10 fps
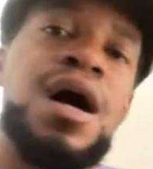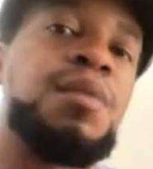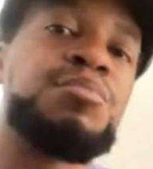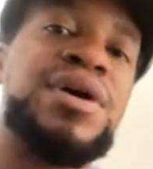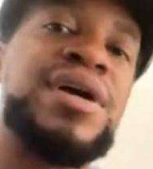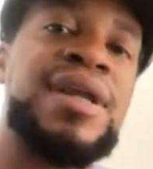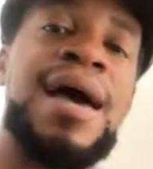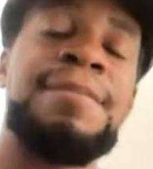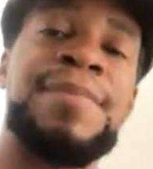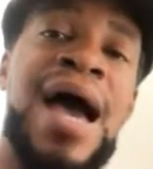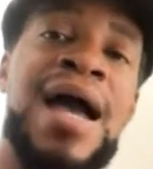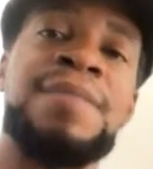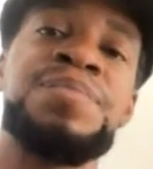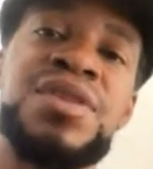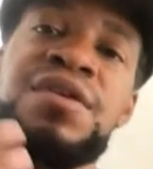I'm bringing that
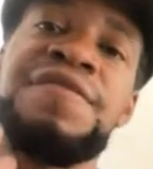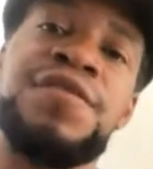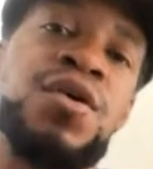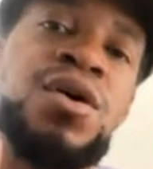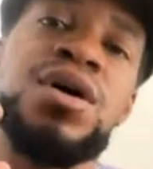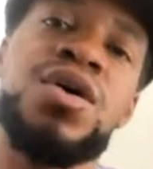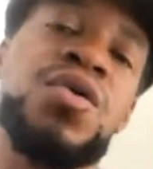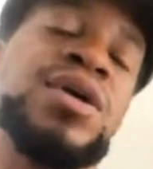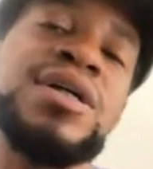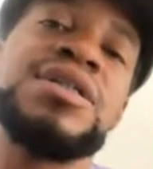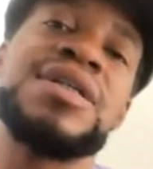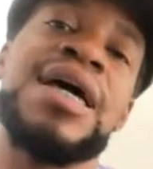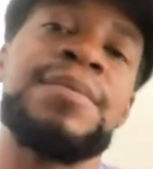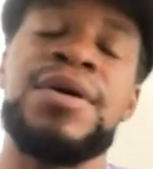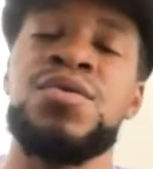back, the fourth quarter
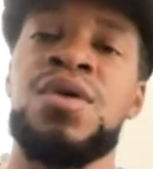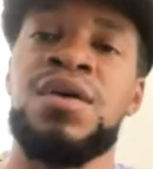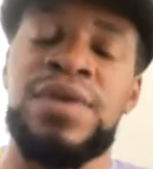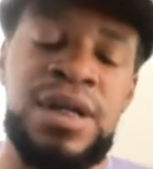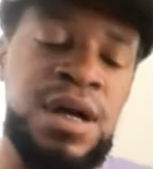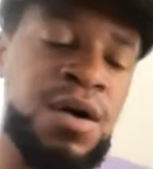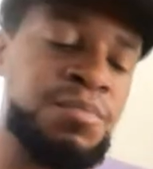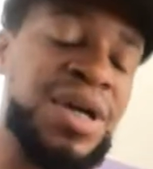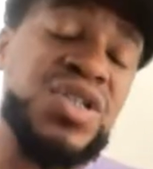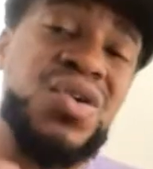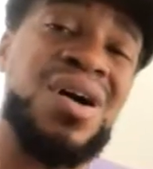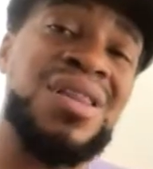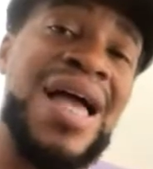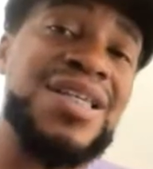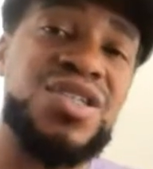segment. You already know. Make sure y'all
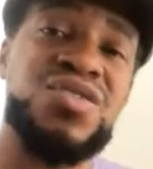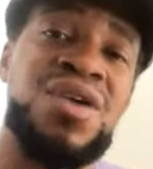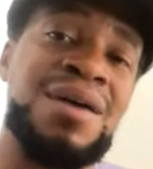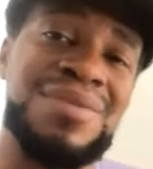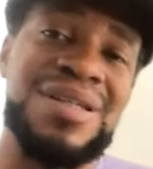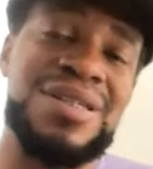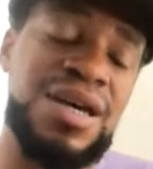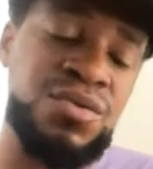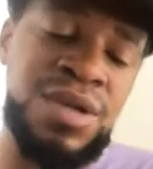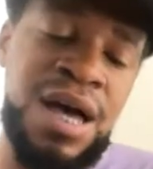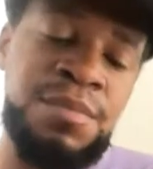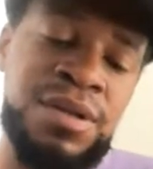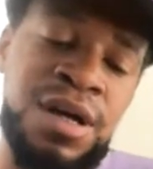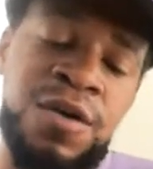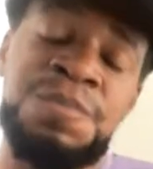like and subscribe to the channel down
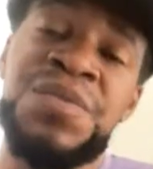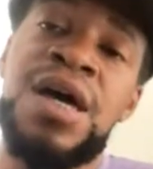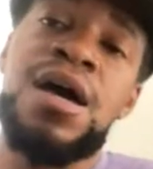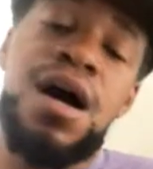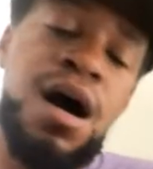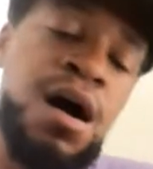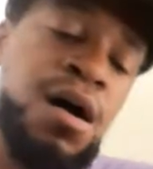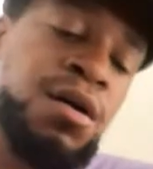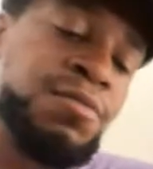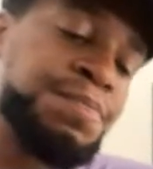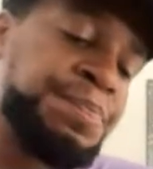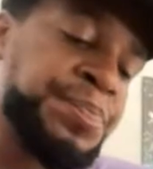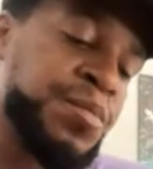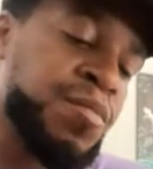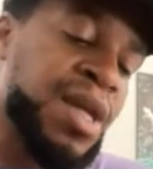below. Um,
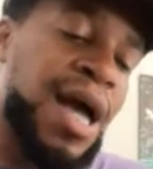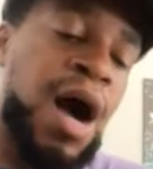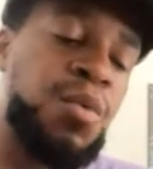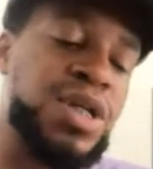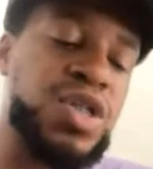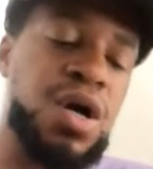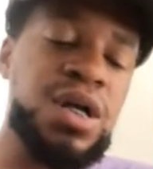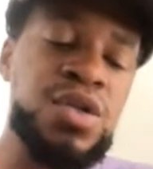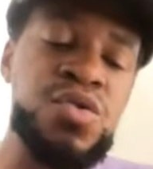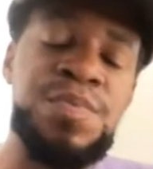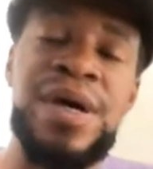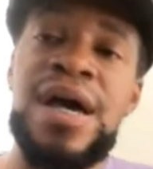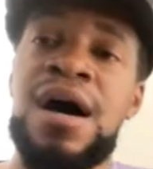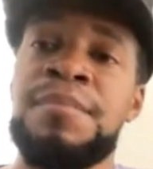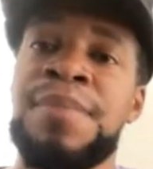I want to talk a little bit
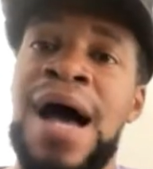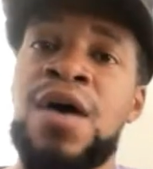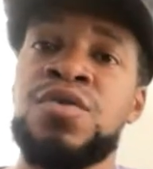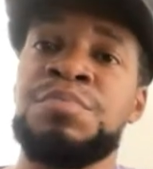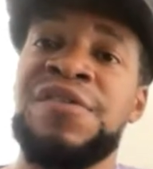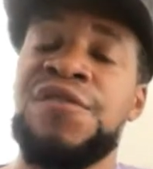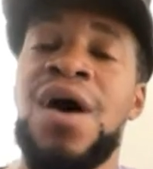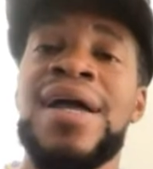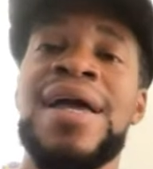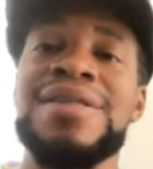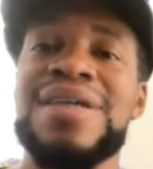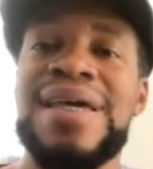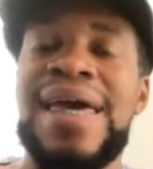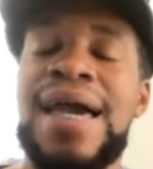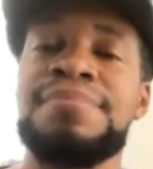about, before I get into
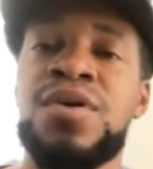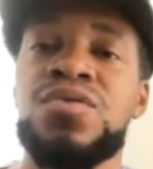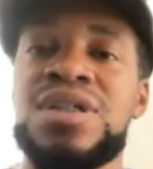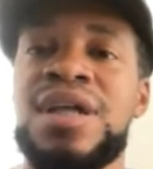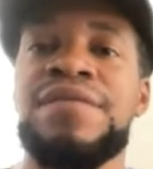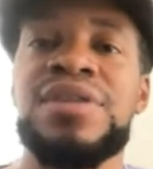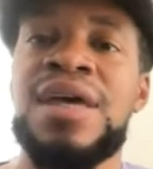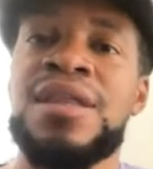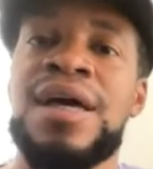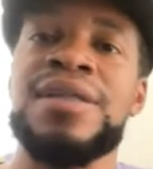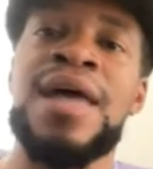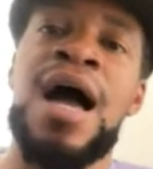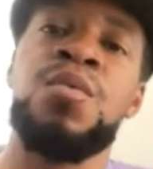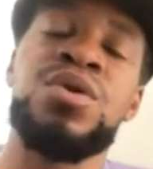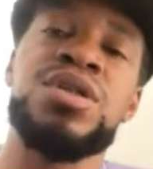the camp notes and everything like that,
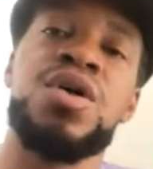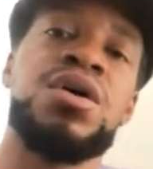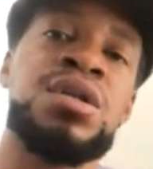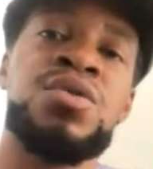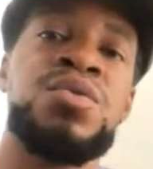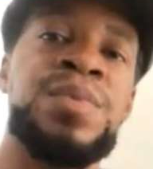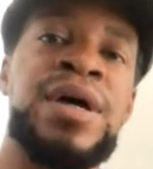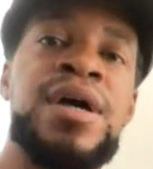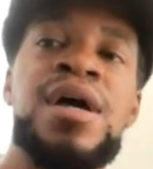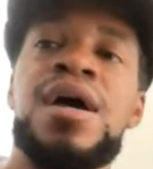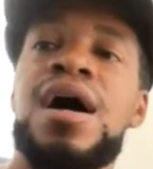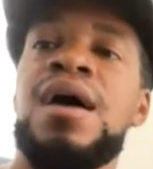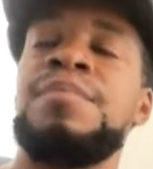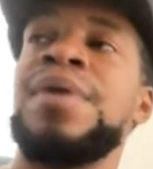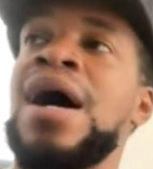I want to talk a little bit
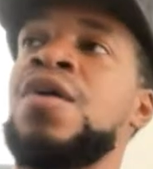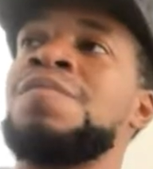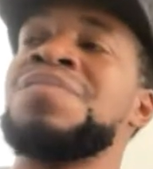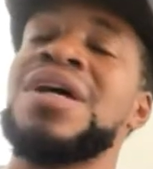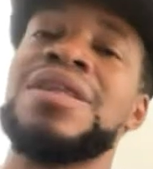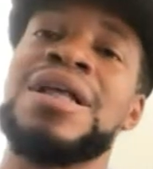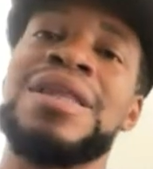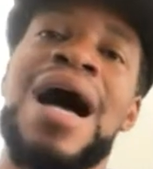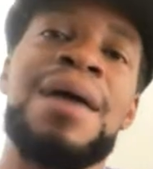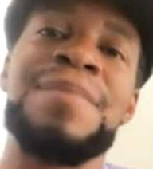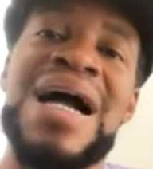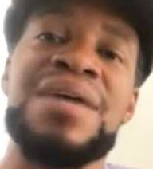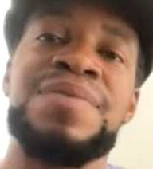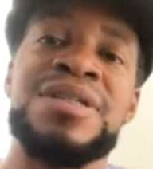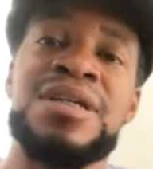about the
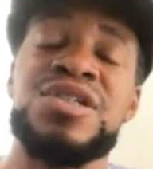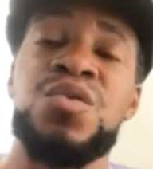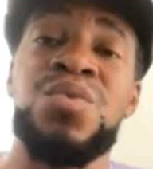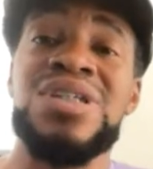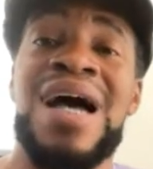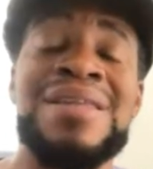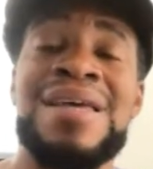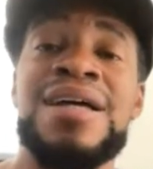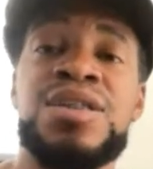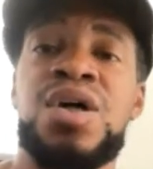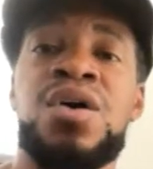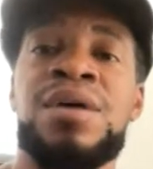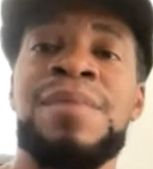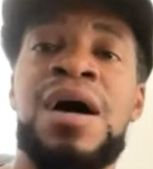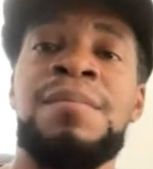linebacker position, which I didn't talk
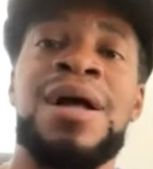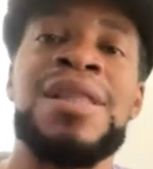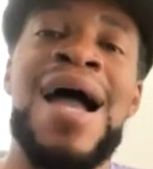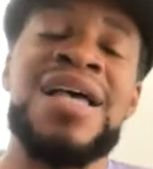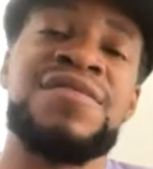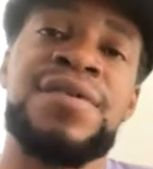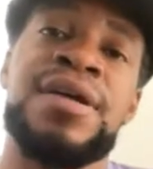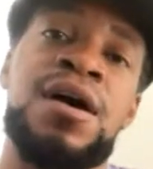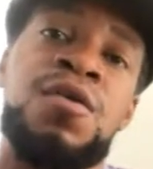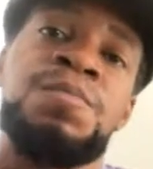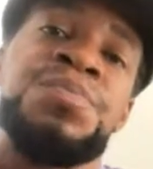about in my last video.